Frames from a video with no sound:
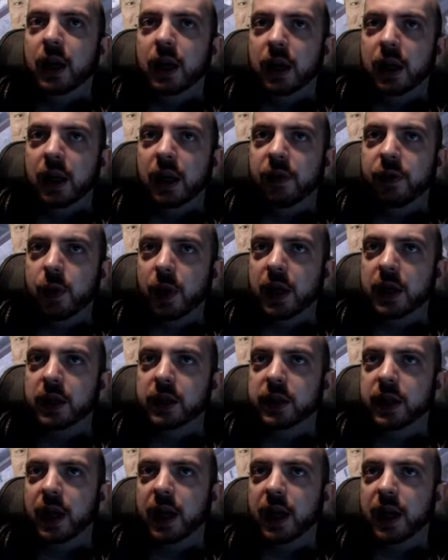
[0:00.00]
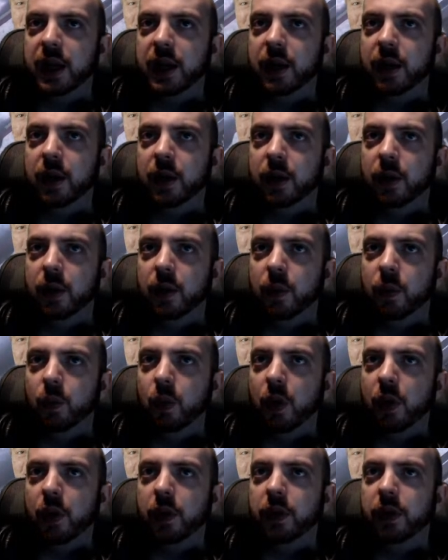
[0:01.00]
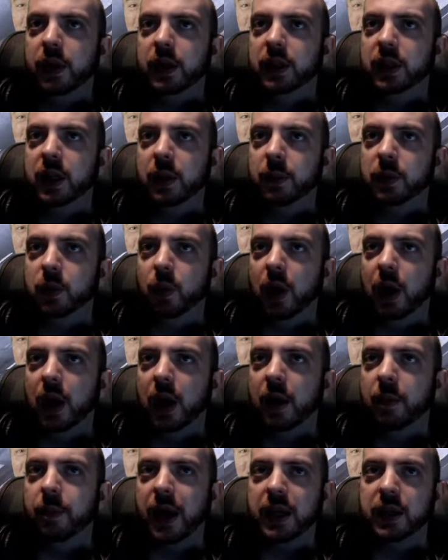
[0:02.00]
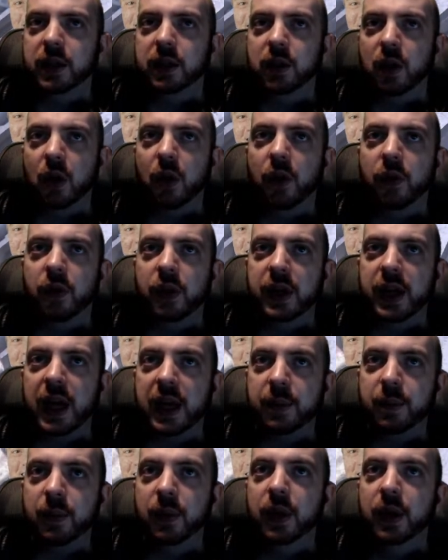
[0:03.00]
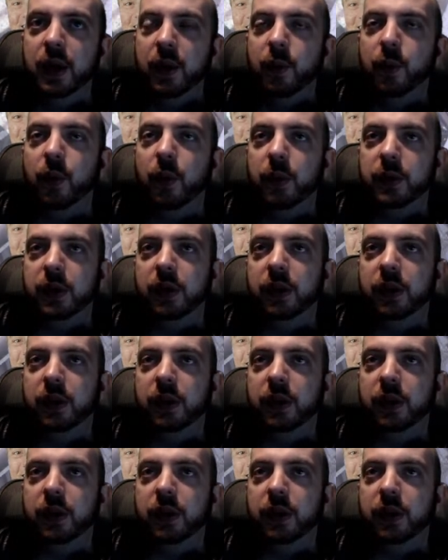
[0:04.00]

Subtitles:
If you're going to say what these ships were based on the name, what would you